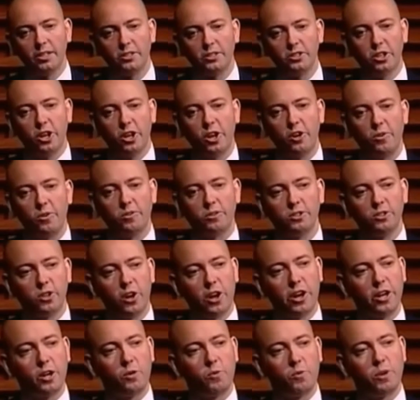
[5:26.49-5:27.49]
So
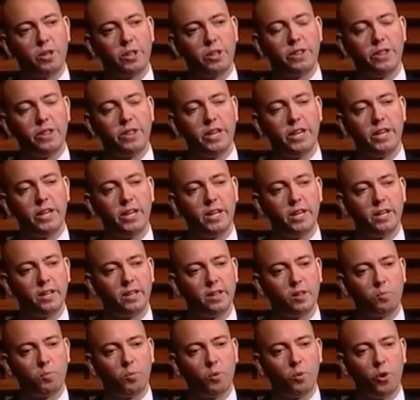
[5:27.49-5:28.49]
starting with the
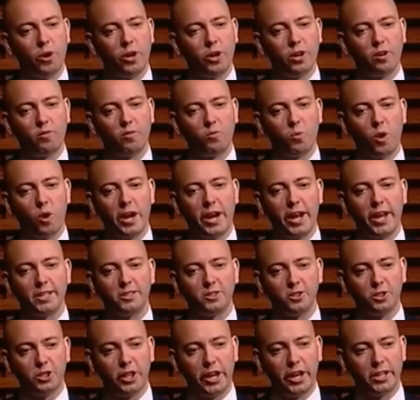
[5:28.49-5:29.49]
point of what
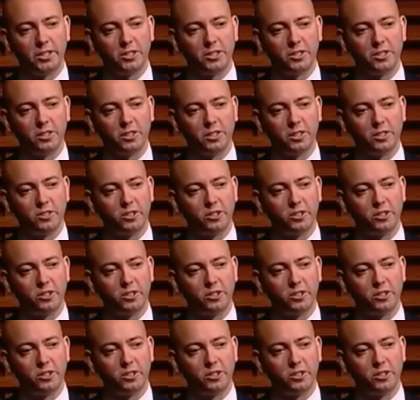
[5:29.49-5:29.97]
has changed.